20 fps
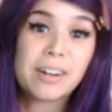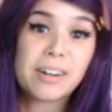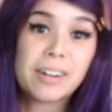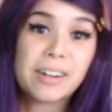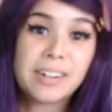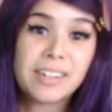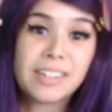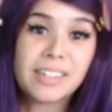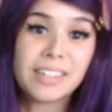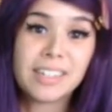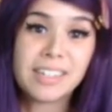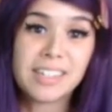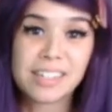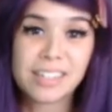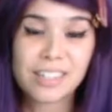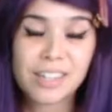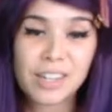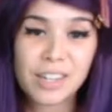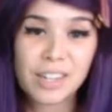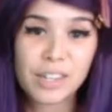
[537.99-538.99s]
her into
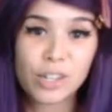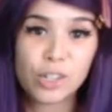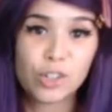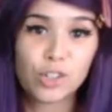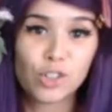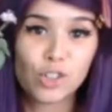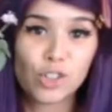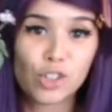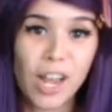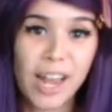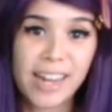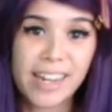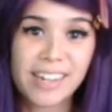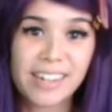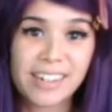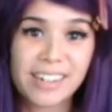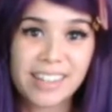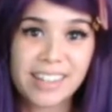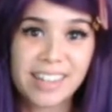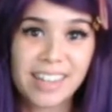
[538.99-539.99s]
this
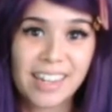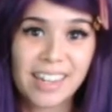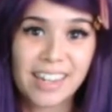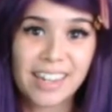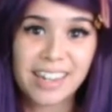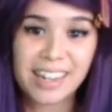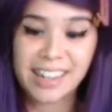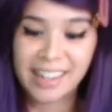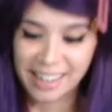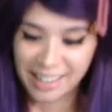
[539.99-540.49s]
giant thing.